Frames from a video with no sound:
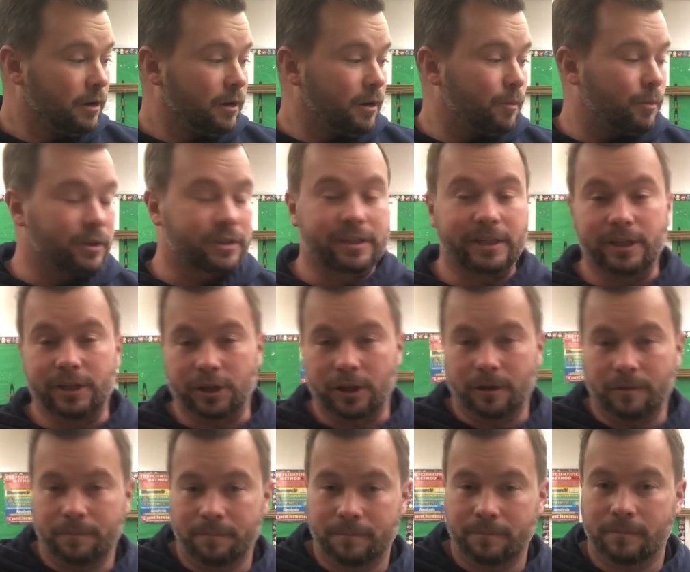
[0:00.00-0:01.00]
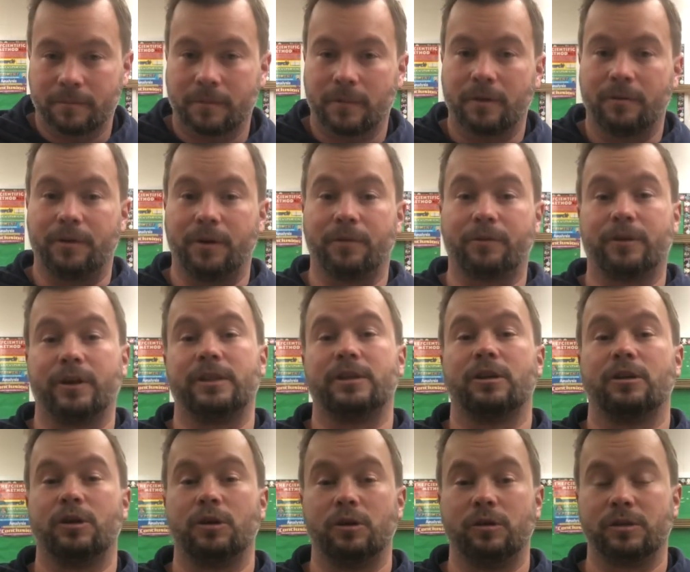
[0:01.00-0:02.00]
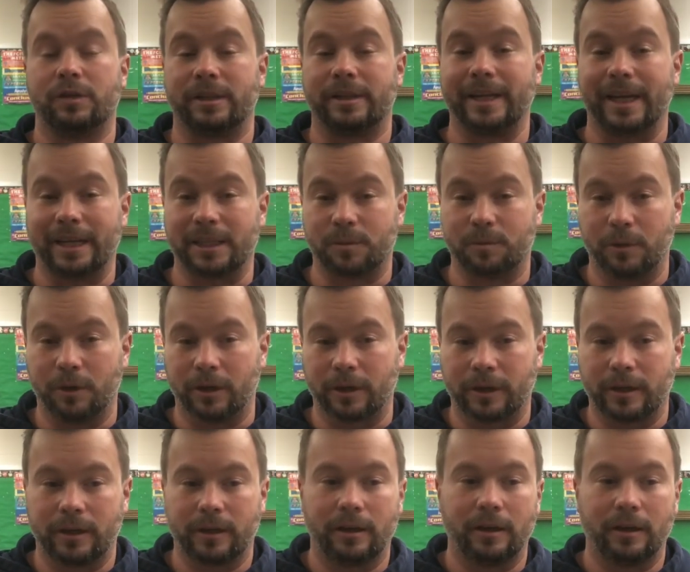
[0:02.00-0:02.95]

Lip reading: procedure. Feel free to use the textbook,